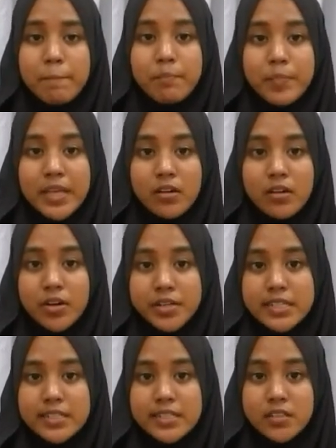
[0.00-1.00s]
Pig
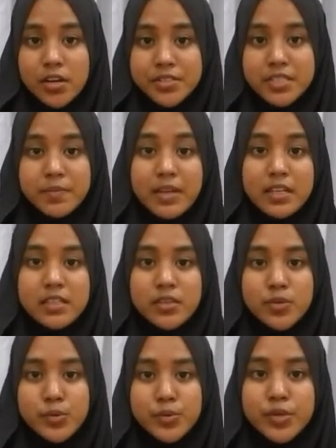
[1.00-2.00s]
organs are similar
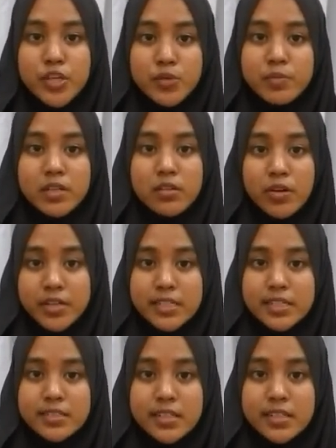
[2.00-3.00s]
to human
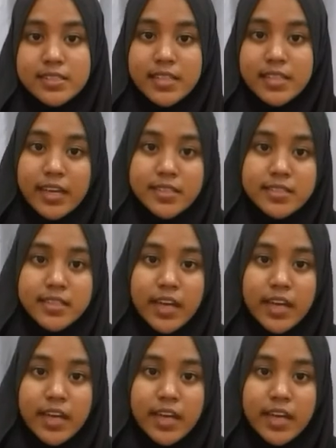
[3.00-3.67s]
organs in size,